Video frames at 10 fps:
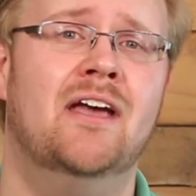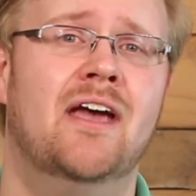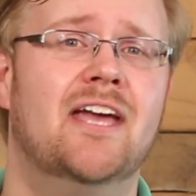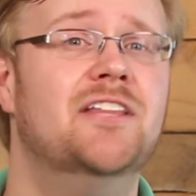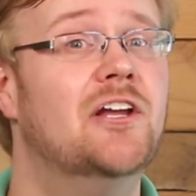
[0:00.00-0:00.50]

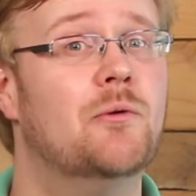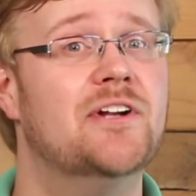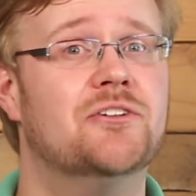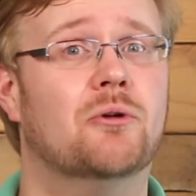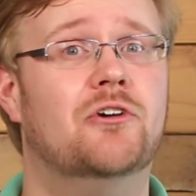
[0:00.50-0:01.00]
In the
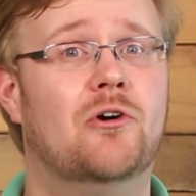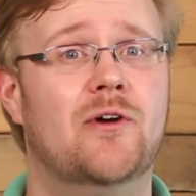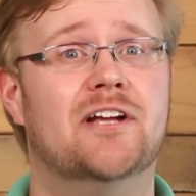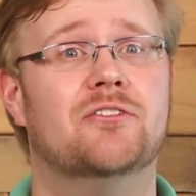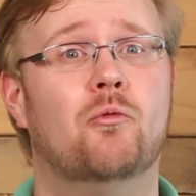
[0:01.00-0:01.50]
original
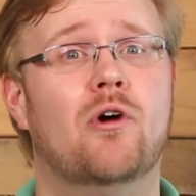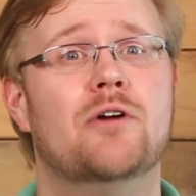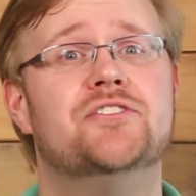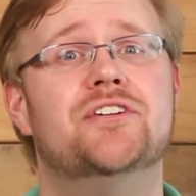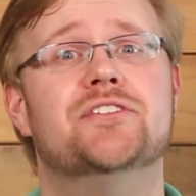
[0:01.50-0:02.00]
Greek, the
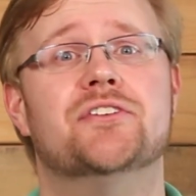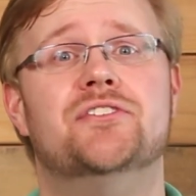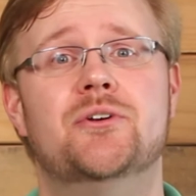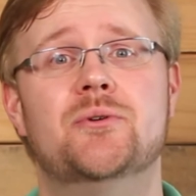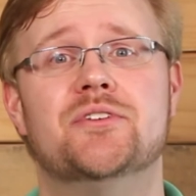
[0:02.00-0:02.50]
words Jesus
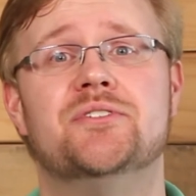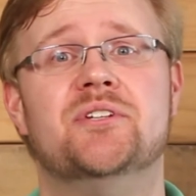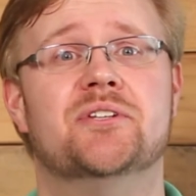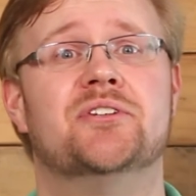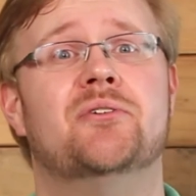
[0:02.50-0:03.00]
uses to
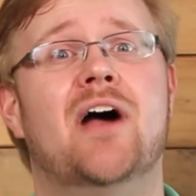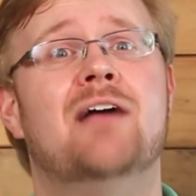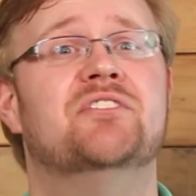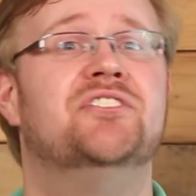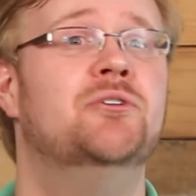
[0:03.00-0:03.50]
describe
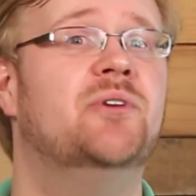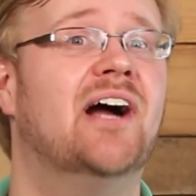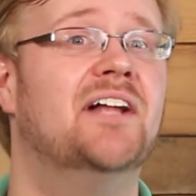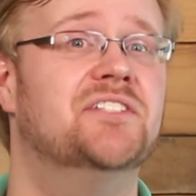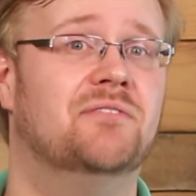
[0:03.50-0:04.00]
the two
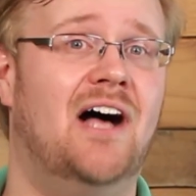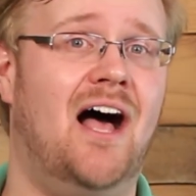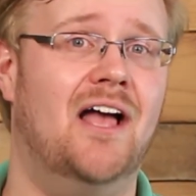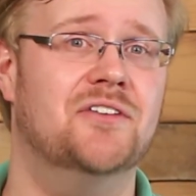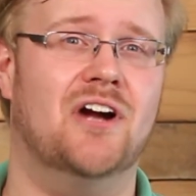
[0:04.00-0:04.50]
kinds of
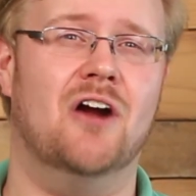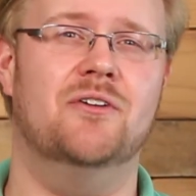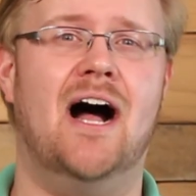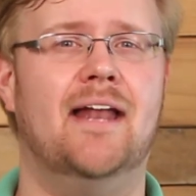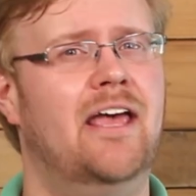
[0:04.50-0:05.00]
eyes are
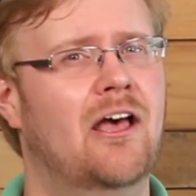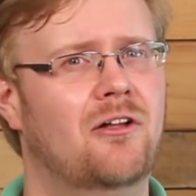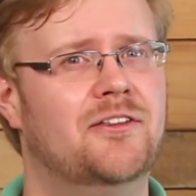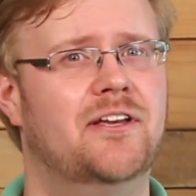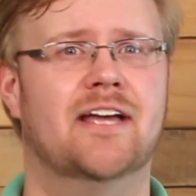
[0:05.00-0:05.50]
not
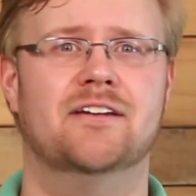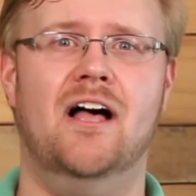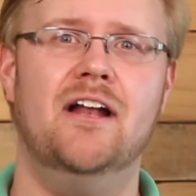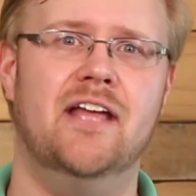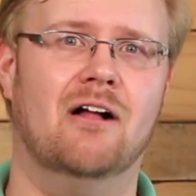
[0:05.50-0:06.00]
healthy and
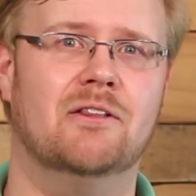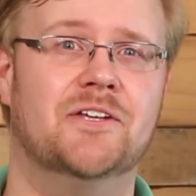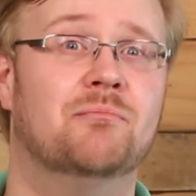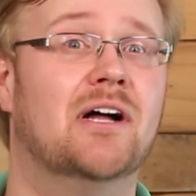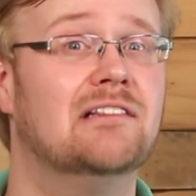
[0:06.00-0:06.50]
unhealthy,
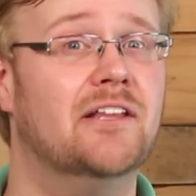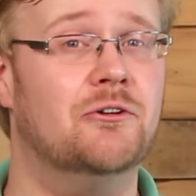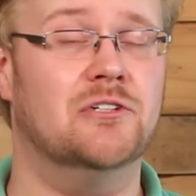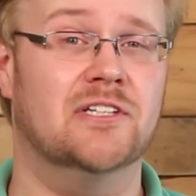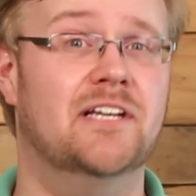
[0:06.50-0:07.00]
but
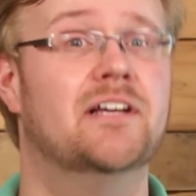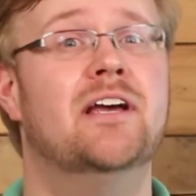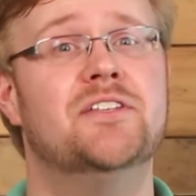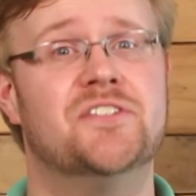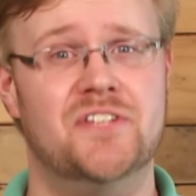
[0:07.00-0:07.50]
literally
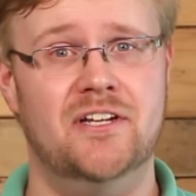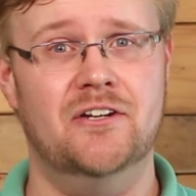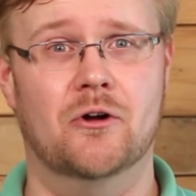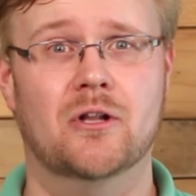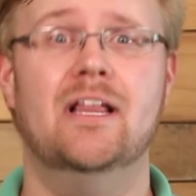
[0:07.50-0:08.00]

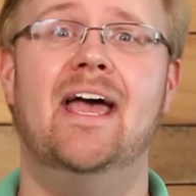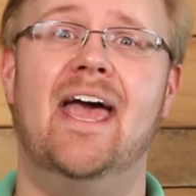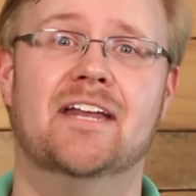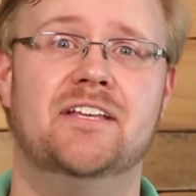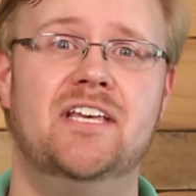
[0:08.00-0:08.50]
single
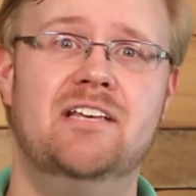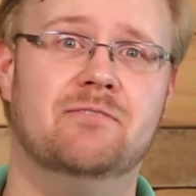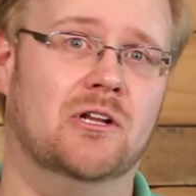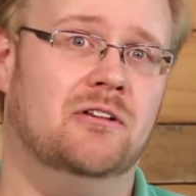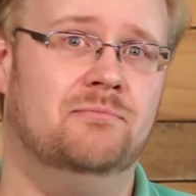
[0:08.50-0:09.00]
and evil.